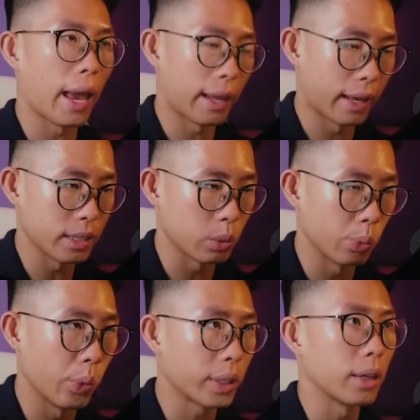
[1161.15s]
that is
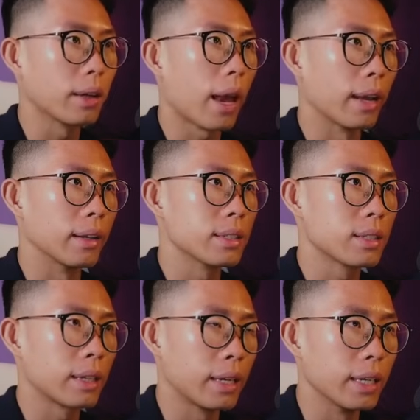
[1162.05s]
wicking at this
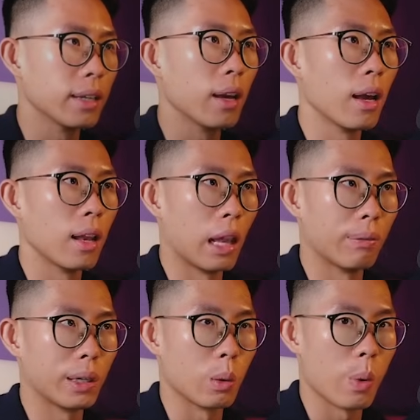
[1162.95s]
key
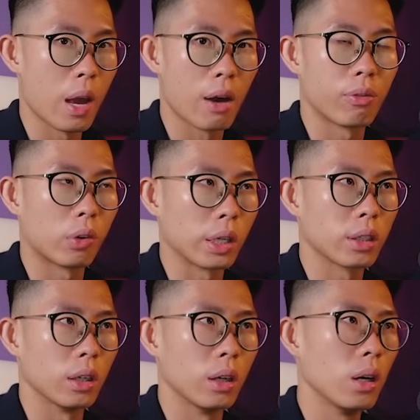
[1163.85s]
level that we have right
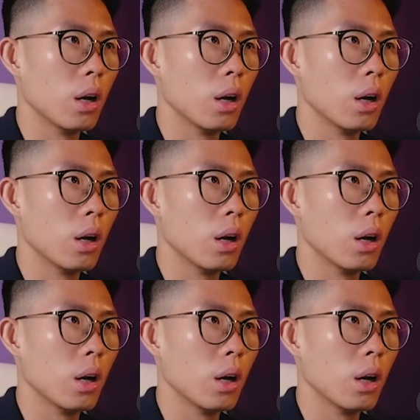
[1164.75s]
here.